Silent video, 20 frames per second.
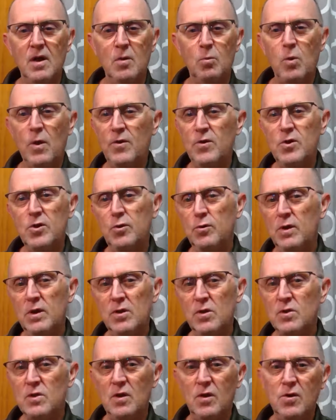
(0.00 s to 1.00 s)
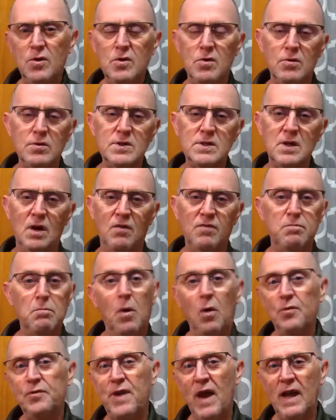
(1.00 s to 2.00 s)
whether you consider yourself
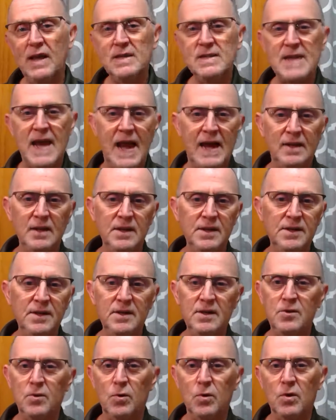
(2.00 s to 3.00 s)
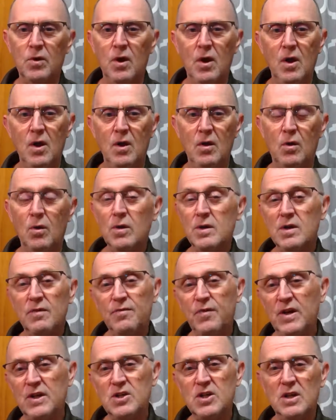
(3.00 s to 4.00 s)
multi talented or, or
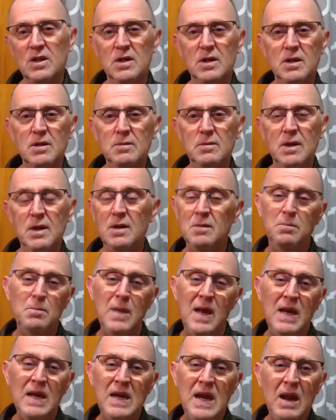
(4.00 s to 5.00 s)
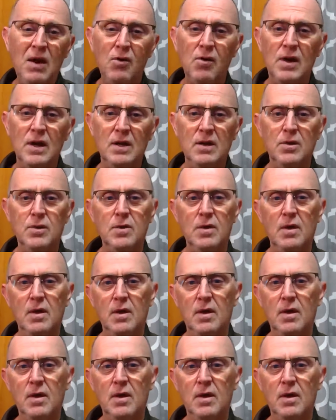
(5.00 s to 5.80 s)
deficient in, in many areas.